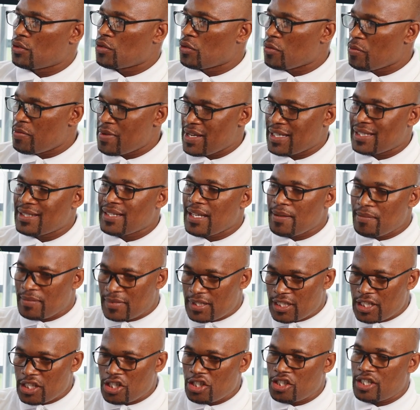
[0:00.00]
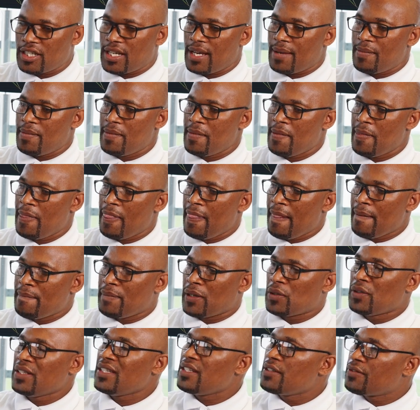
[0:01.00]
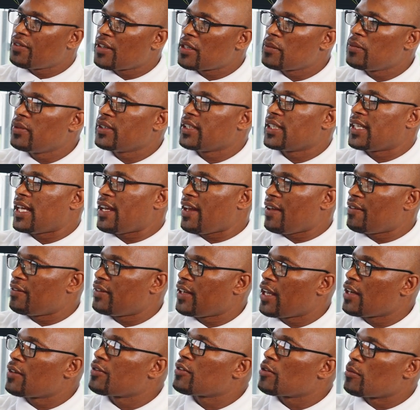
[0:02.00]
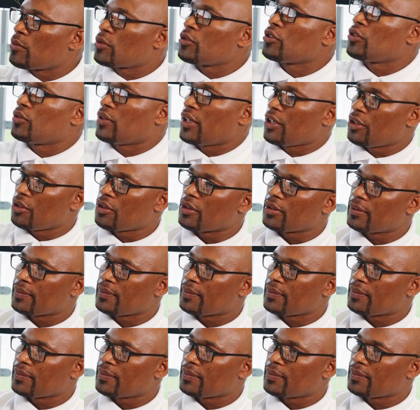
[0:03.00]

to be the same teacher, but a different model that I've learned from Kutlwanong.